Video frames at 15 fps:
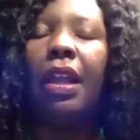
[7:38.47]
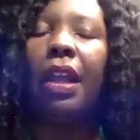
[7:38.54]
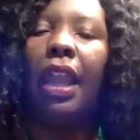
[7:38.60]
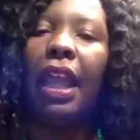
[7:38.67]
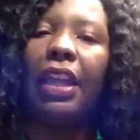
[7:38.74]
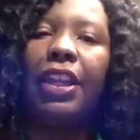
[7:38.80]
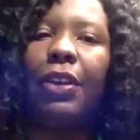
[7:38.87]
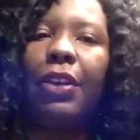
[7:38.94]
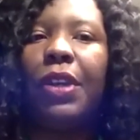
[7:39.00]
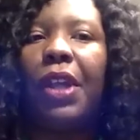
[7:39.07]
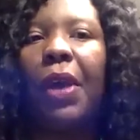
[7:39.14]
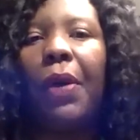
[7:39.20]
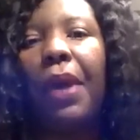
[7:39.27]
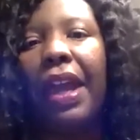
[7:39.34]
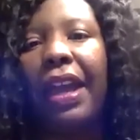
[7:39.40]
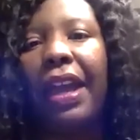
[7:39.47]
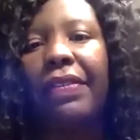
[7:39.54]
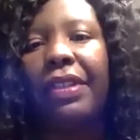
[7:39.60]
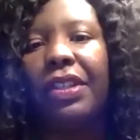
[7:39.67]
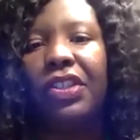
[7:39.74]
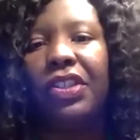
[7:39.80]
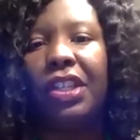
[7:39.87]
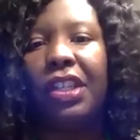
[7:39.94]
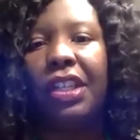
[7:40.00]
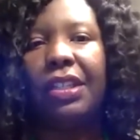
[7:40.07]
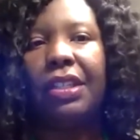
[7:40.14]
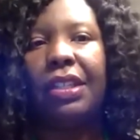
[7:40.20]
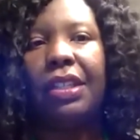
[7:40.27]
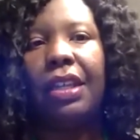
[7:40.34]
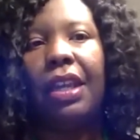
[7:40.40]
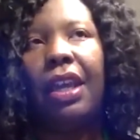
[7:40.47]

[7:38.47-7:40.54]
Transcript: Like, you don't have to just